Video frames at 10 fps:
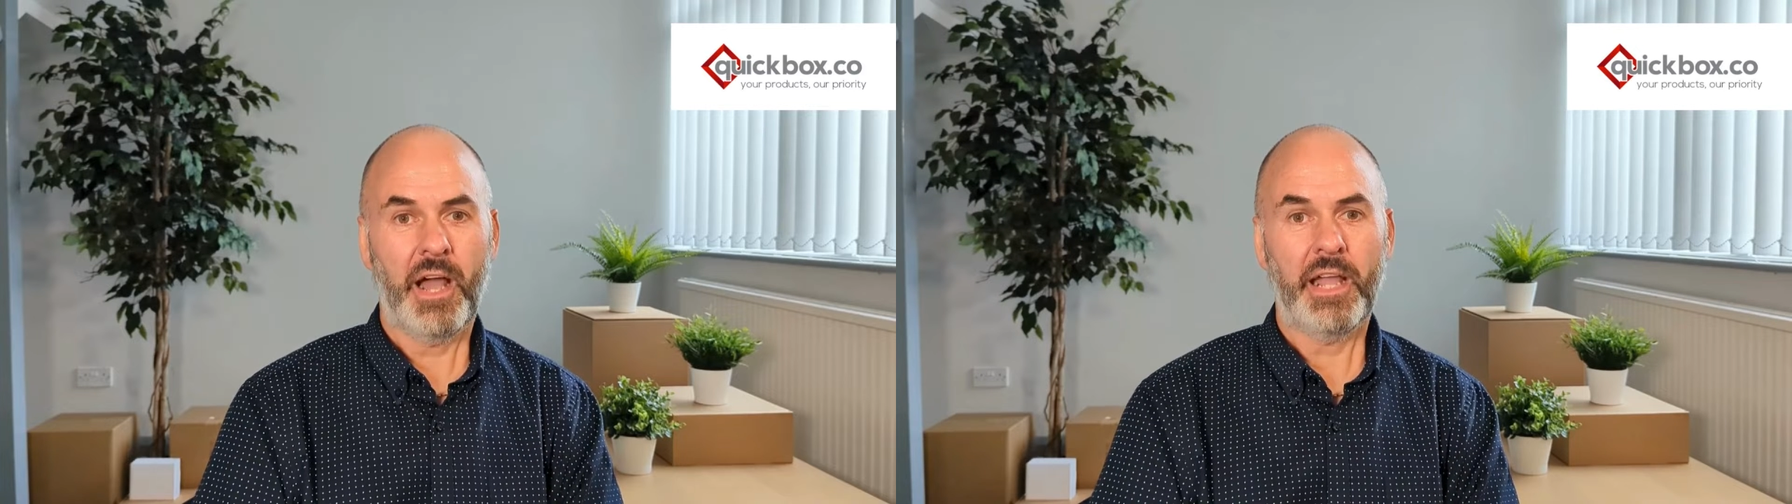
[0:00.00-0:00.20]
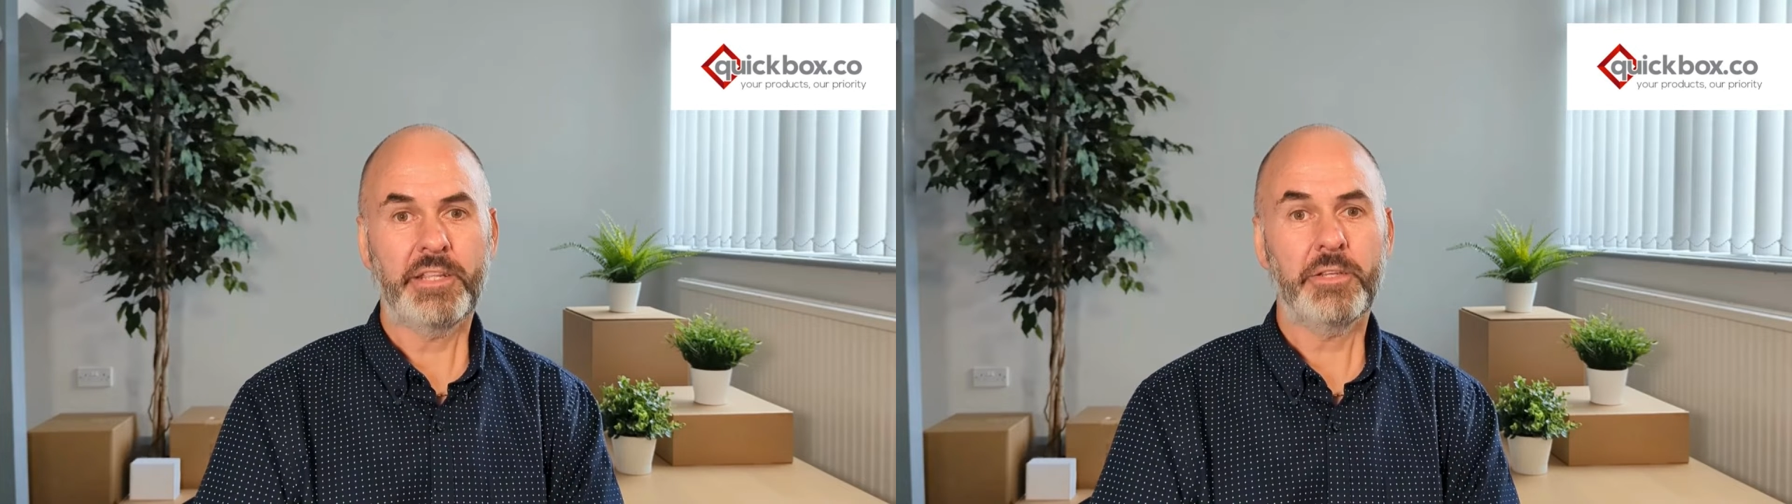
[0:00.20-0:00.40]

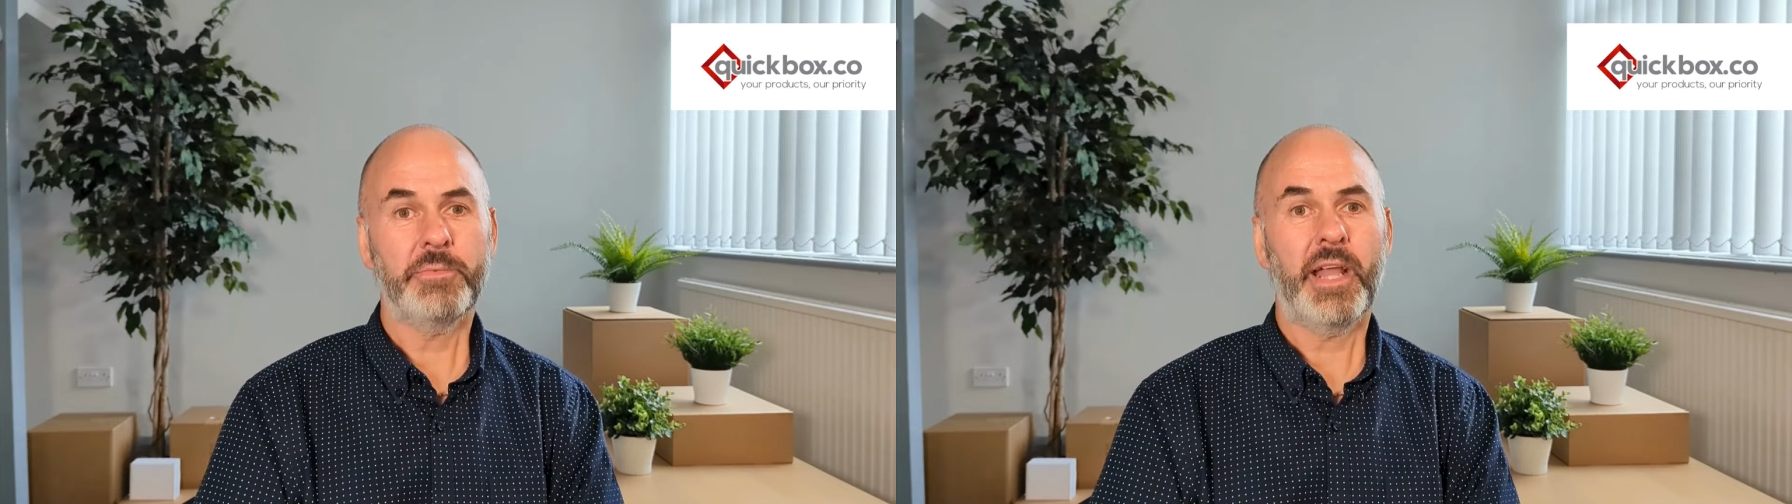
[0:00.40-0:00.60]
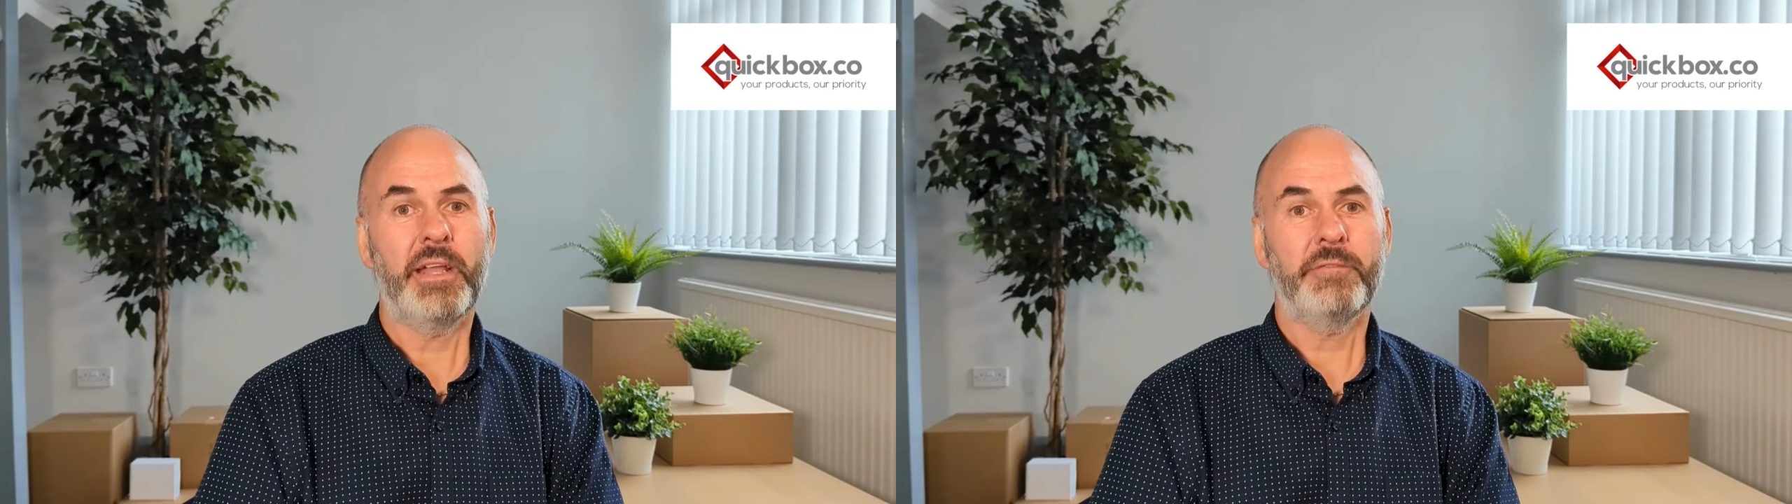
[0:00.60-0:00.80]
I ended up
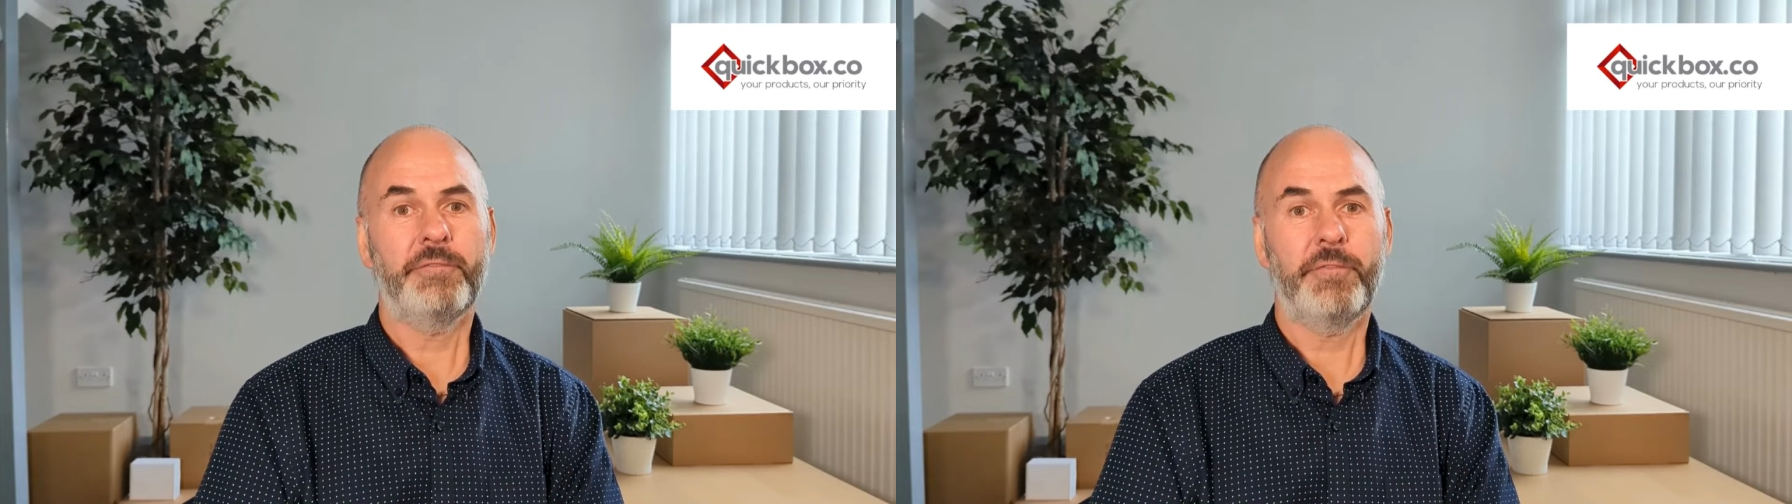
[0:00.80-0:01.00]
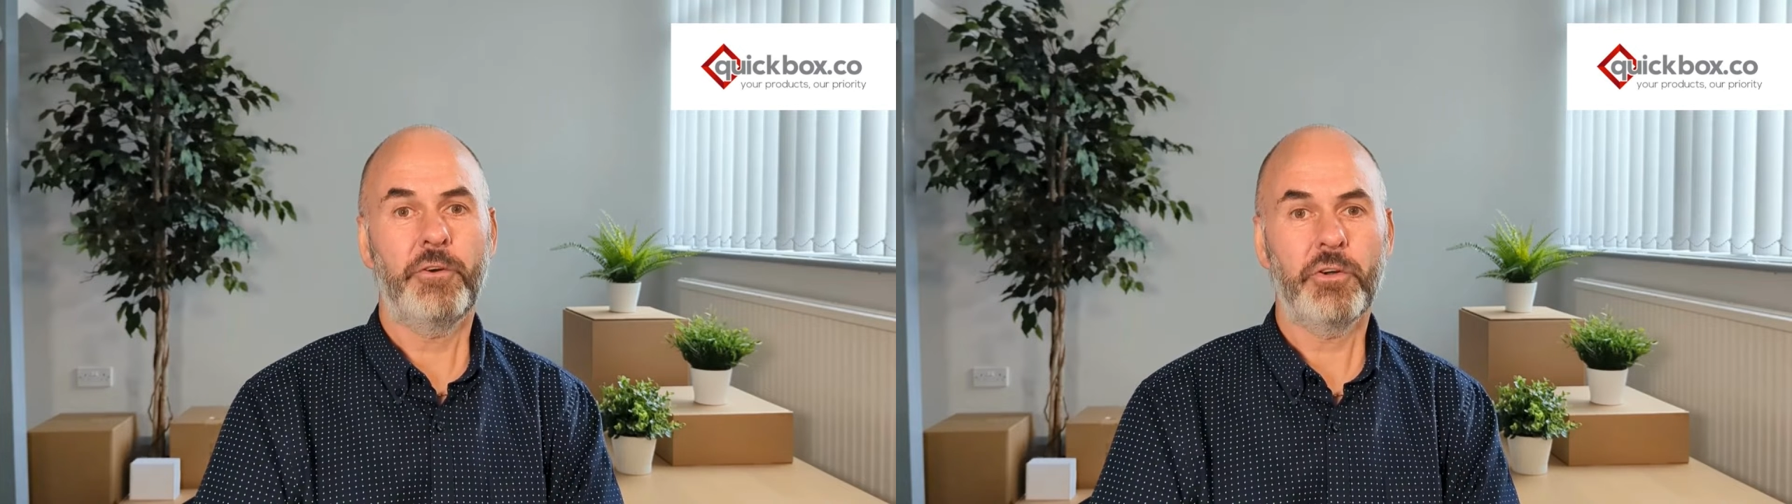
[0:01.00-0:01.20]
getting
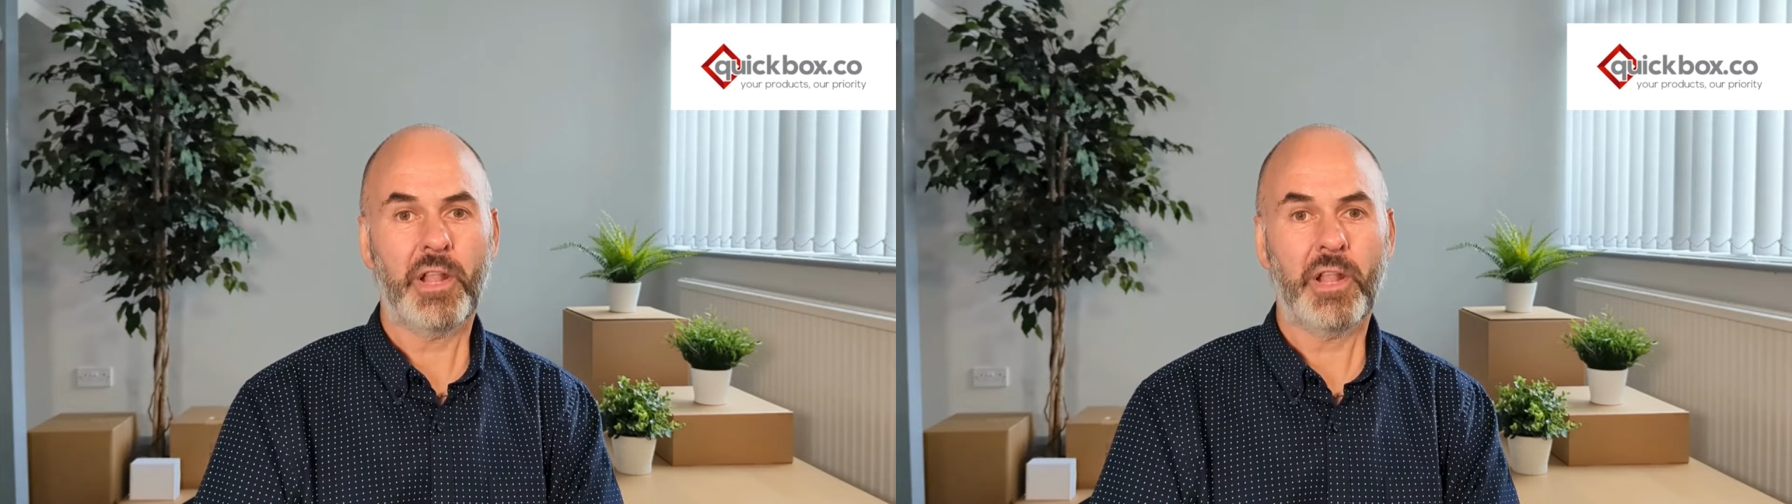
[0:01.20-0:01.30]
four